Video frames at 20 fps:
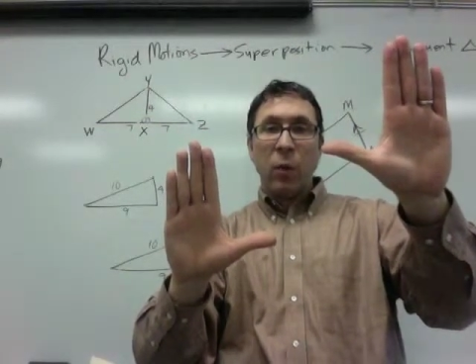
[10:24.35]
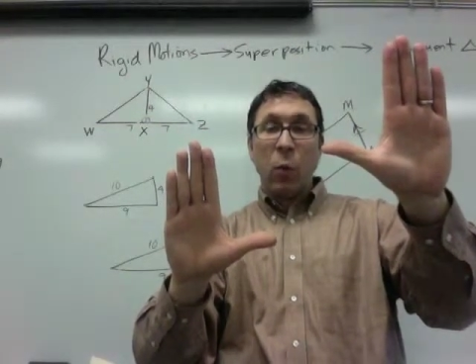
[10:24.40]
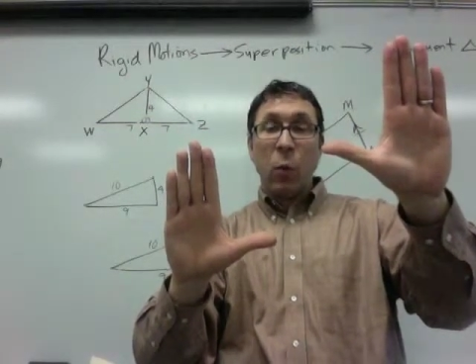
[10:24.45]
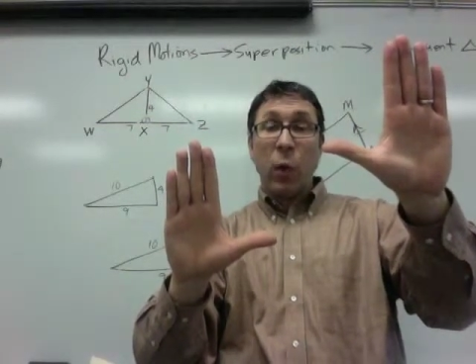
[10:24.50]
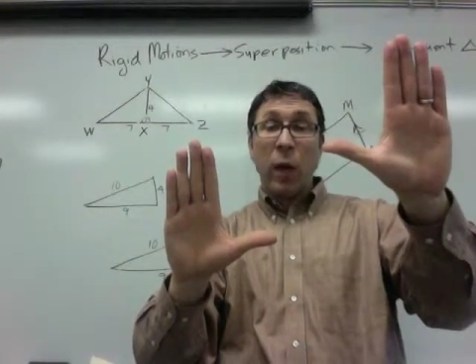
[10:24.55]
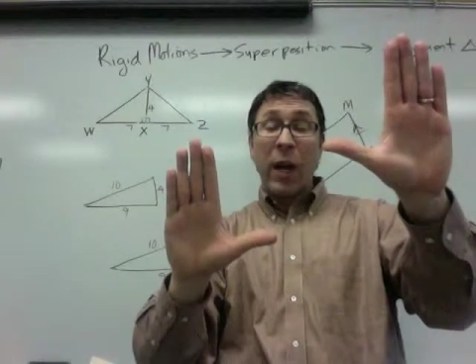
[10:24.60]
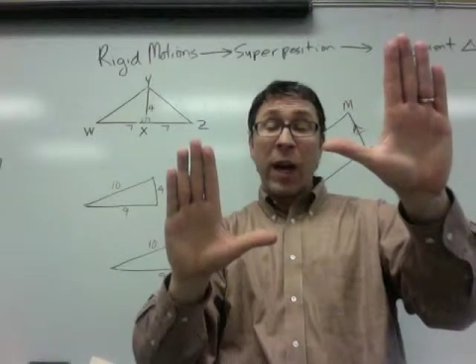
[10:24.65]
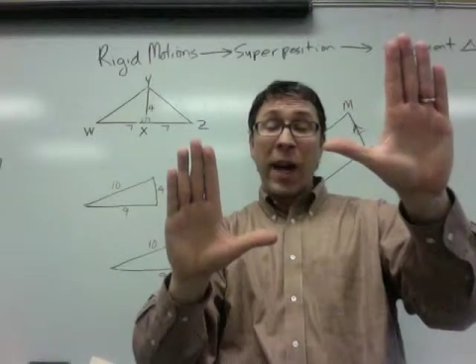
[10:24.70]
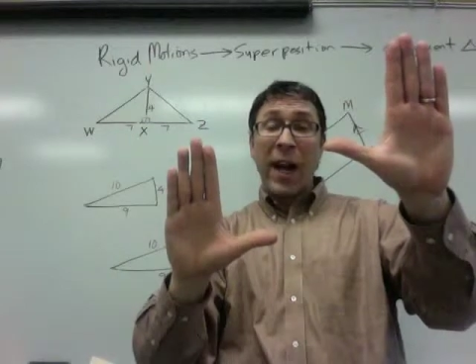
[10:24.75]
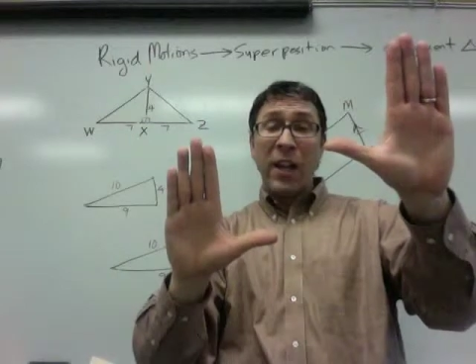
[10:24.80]

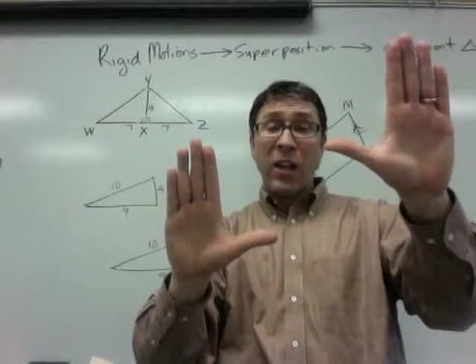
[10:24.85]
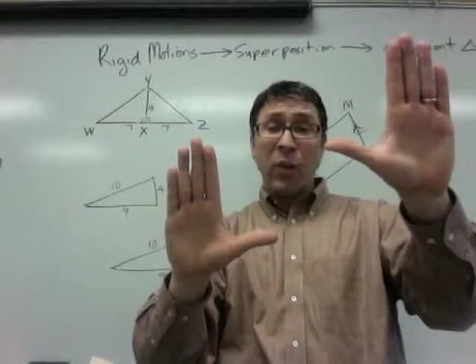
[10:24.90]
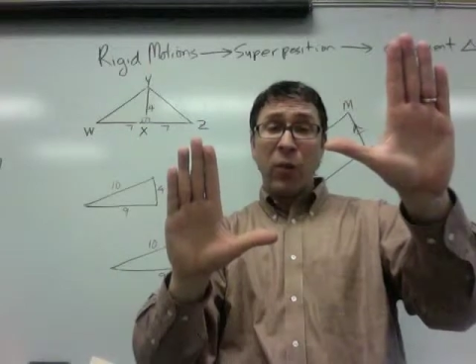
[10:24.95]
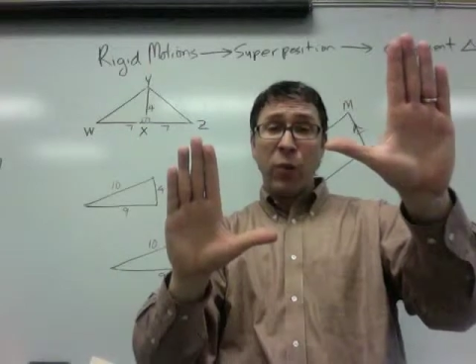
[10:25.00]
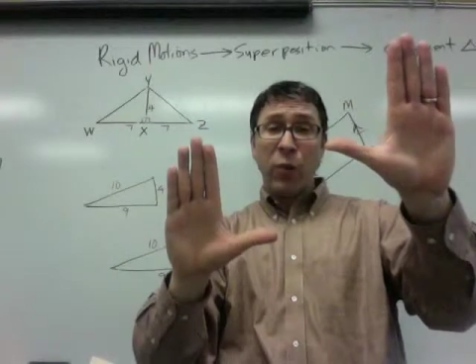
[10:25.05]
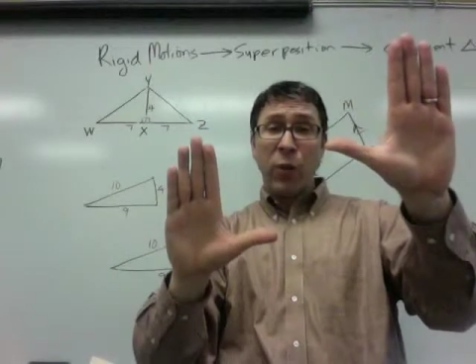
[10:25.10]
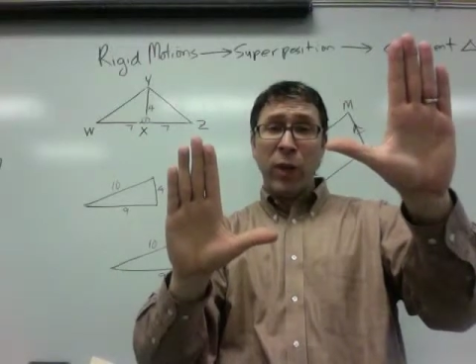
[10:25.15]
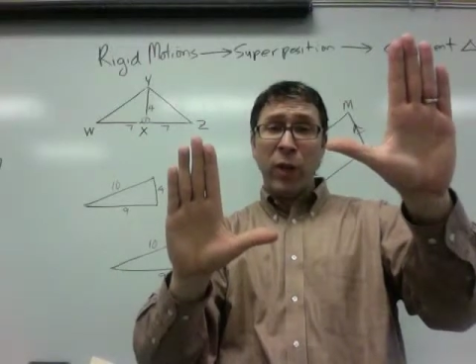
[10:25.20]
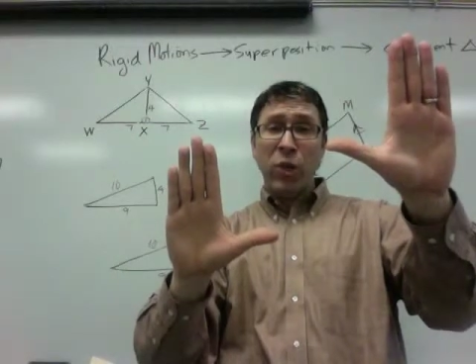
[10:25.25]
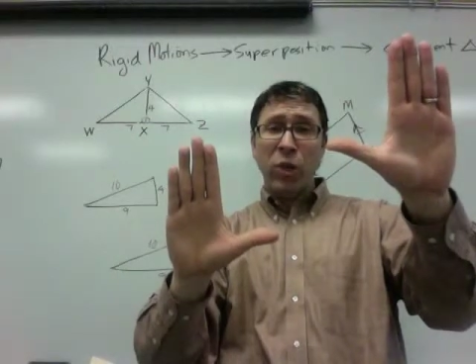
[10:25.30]
What kind
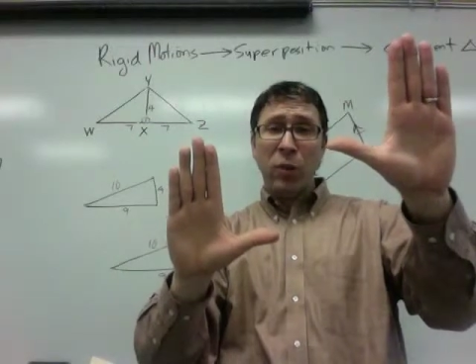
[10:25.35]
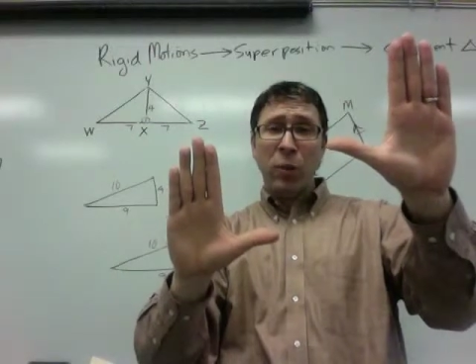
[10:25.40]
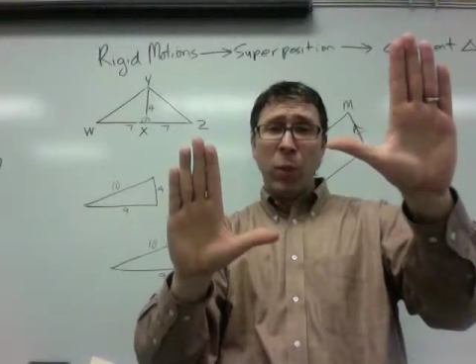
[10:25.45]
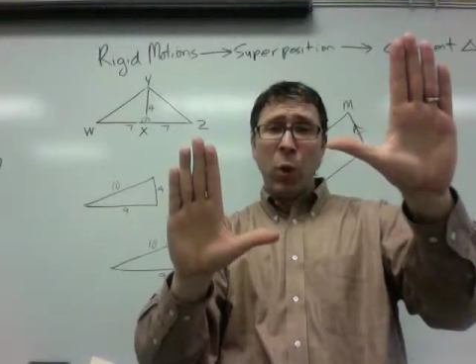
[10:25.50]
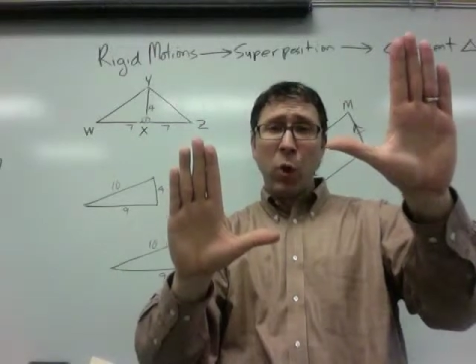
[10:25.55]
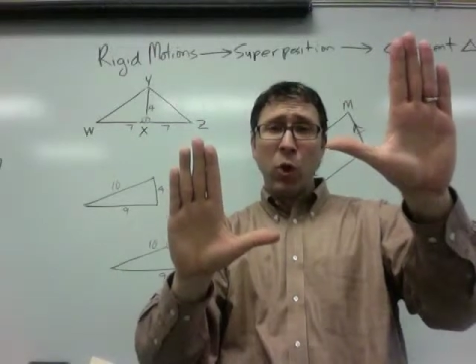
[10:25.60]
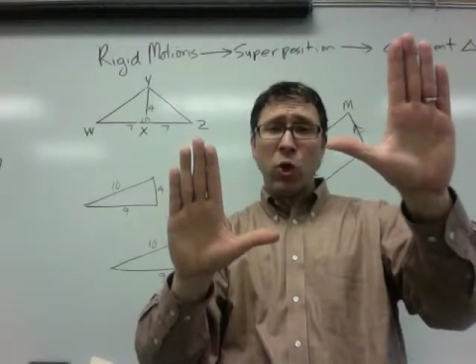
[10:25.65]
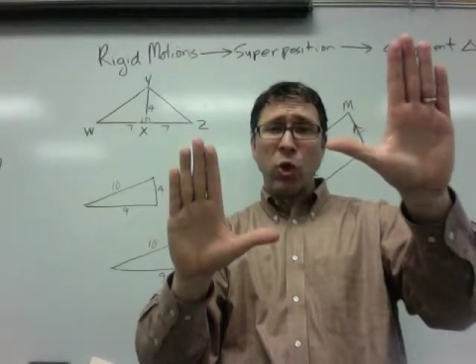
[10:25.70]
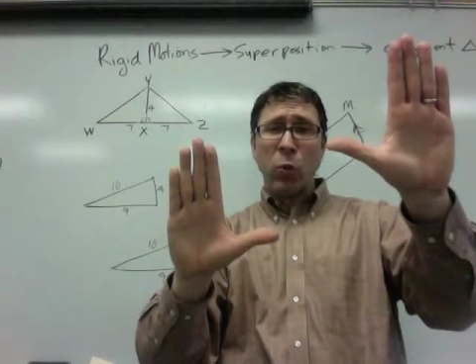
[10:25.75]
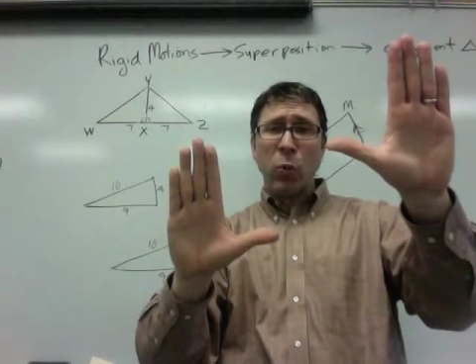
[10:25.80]
of rigid
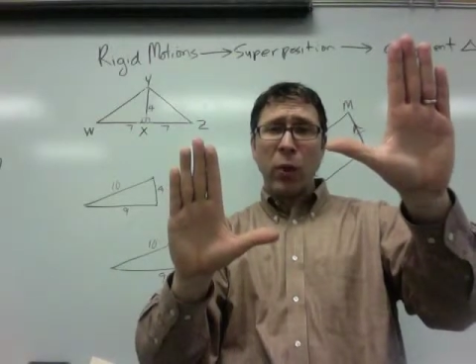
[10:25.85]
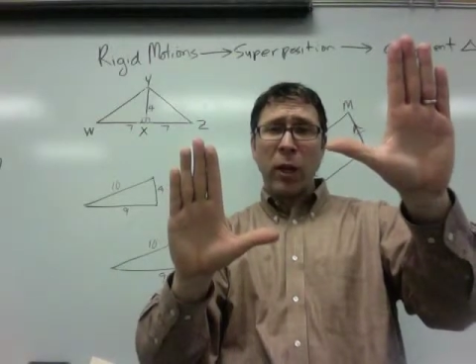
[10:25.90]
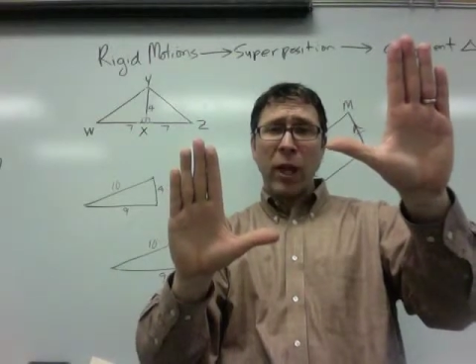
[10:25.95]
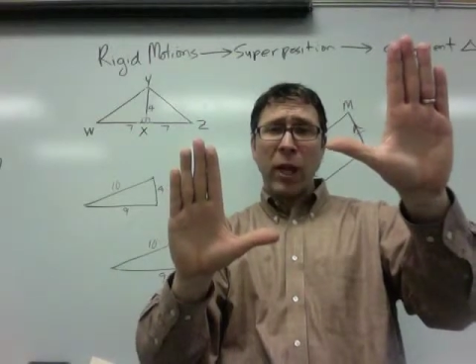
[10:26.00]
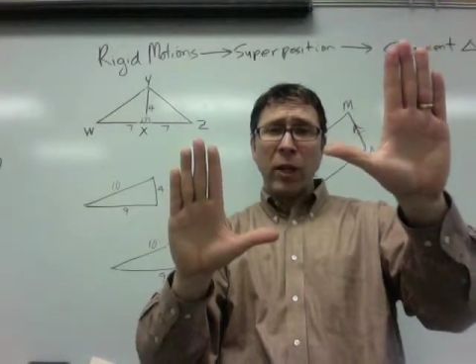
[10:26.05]
motion would I